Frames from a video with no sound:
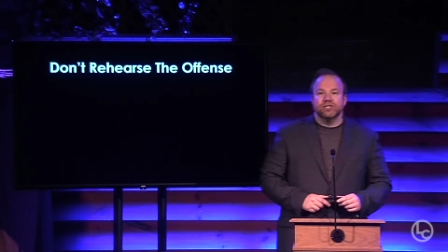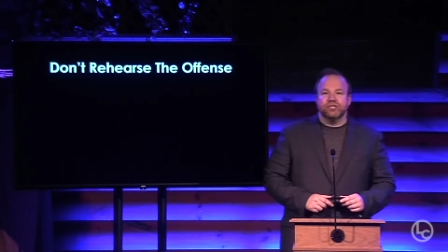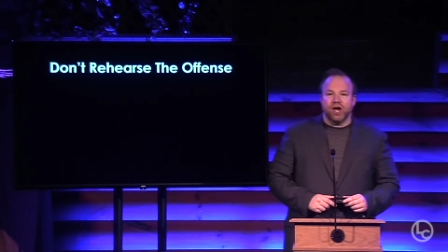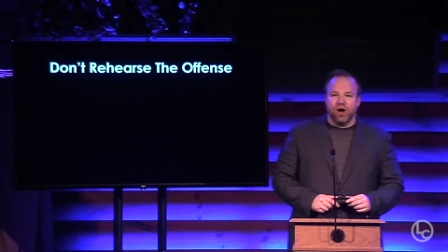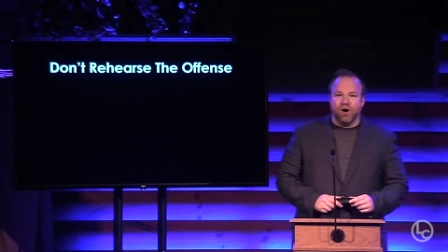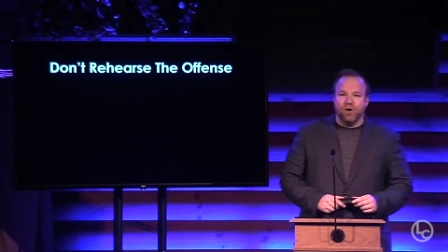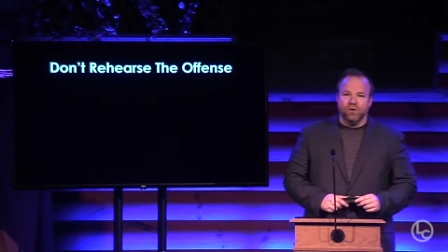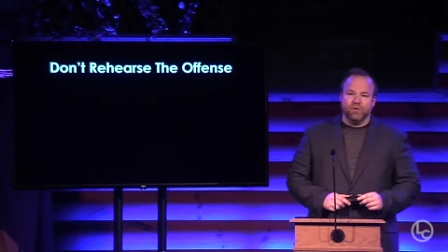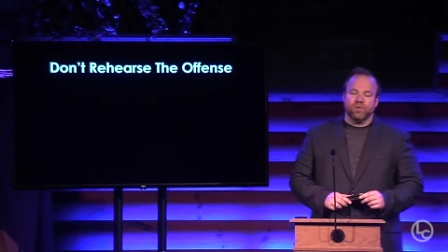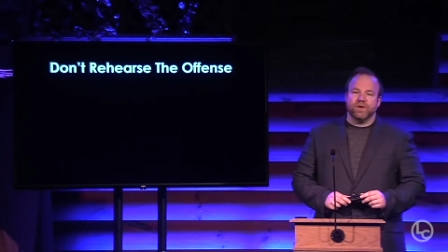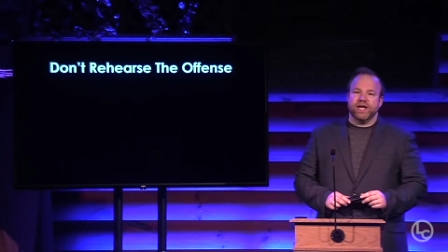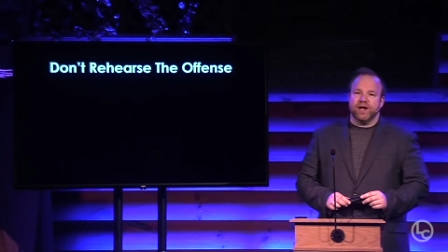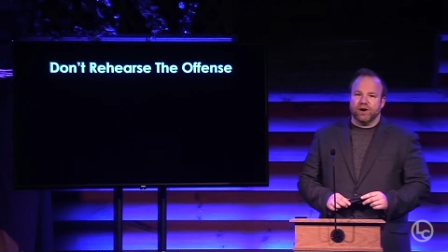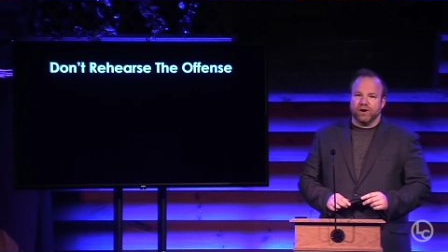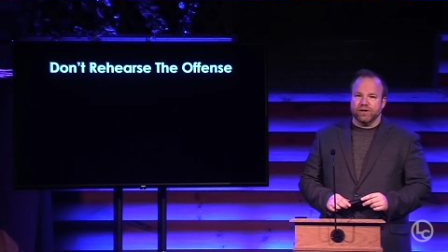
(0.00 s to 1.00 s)
Don't
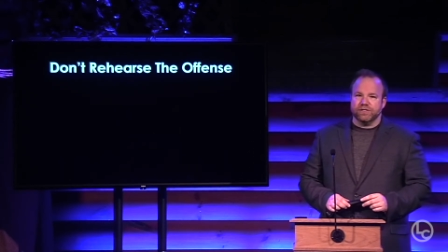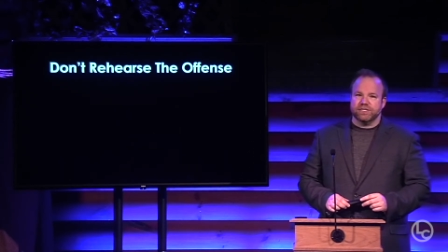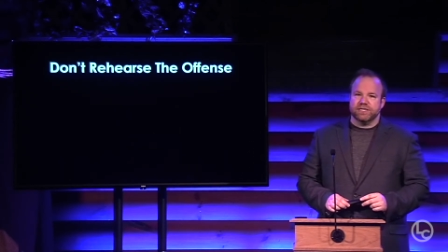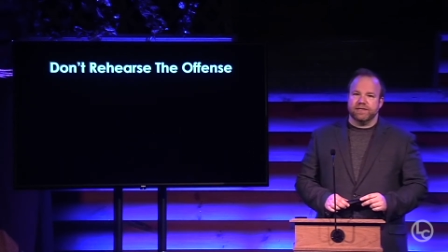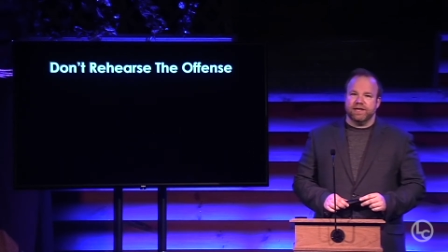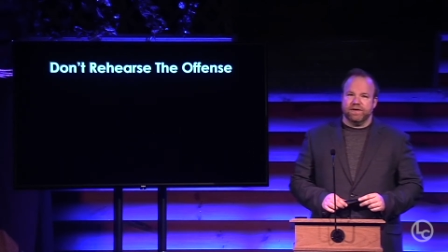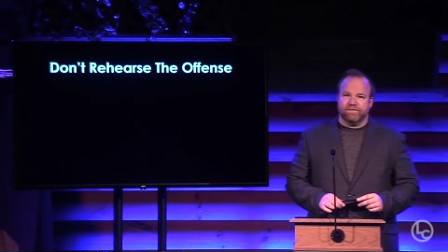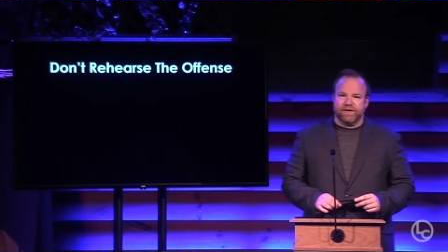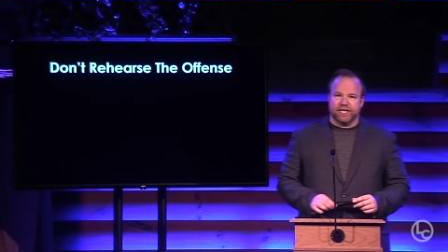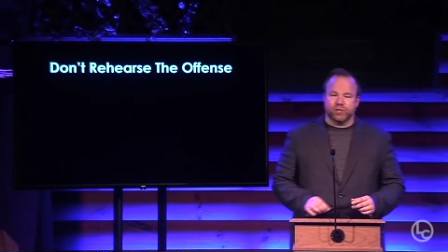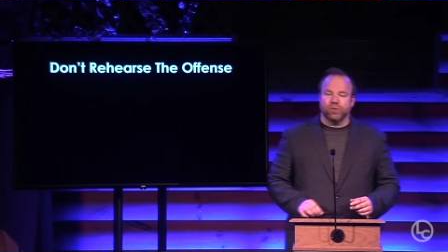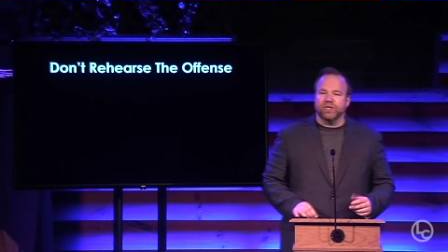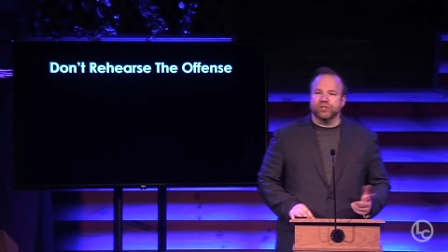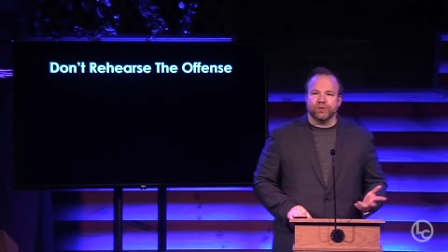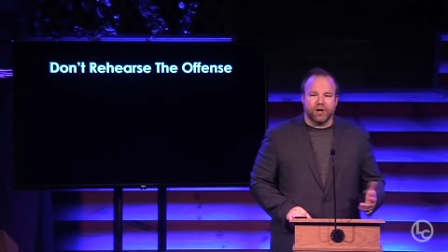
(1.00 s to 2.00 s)
rehearse the offense.
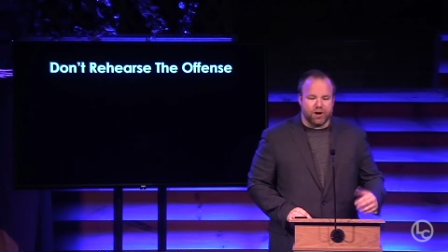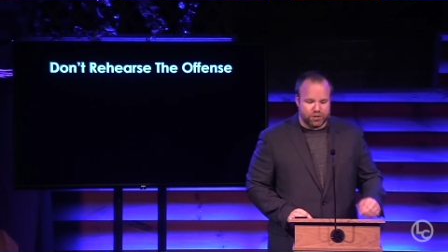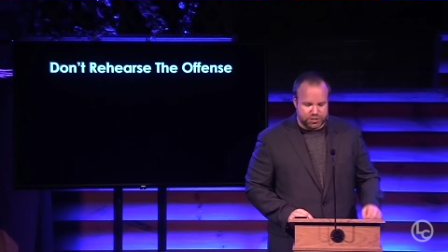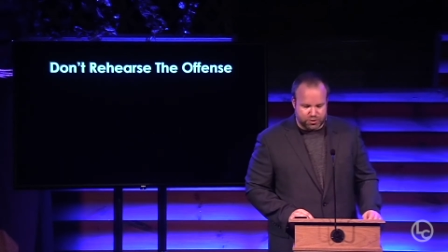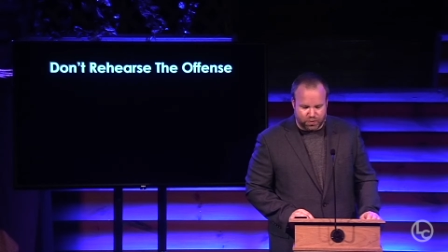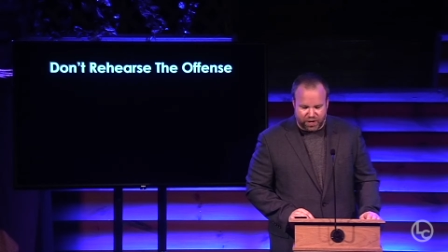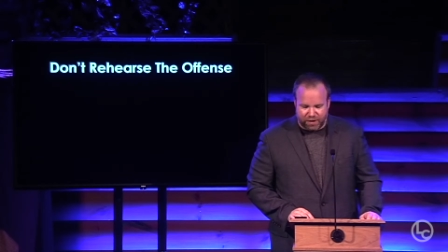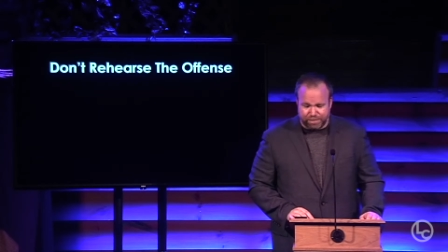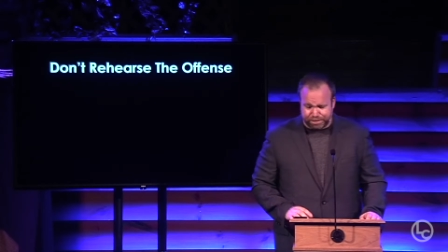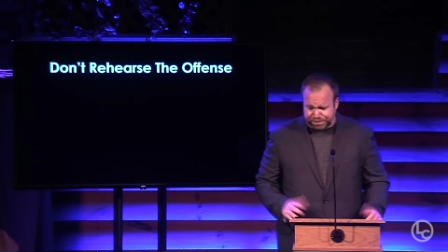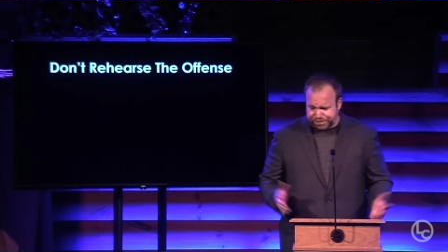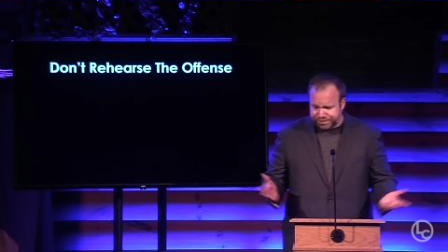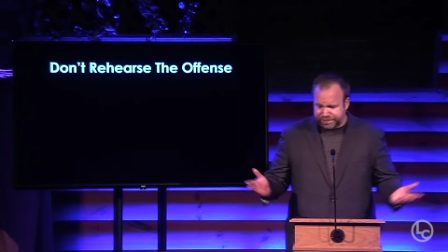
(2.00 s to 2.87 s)
What's rehearsal? Well,